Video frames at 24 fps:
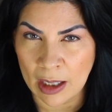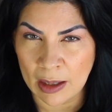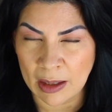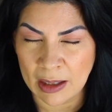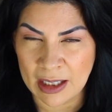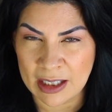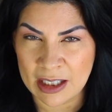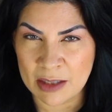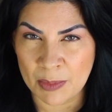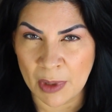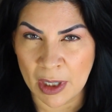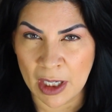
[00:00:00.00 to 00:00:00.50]
It
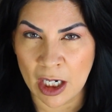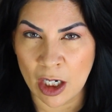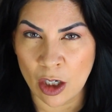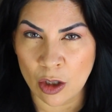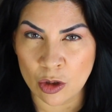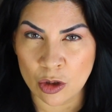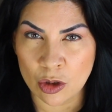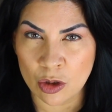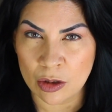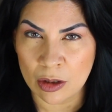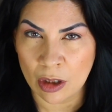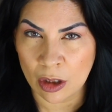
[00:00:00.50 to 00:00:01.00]
gets my
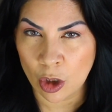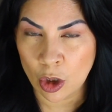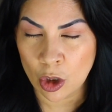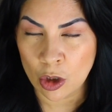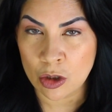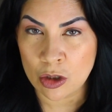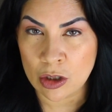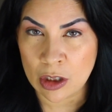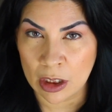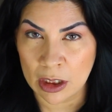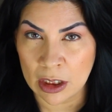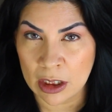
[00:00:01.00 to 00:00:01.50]
hair, the
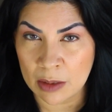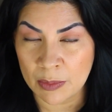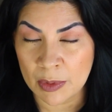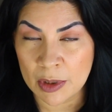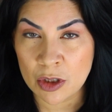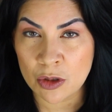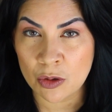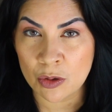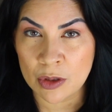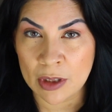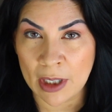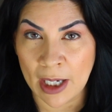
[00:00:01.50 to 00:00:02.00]
curls a little
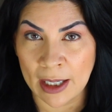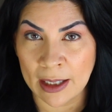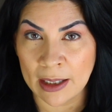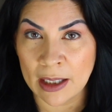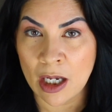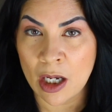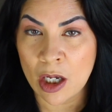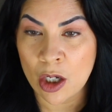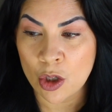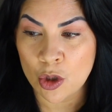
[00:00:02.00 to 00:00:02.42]
bit too tight.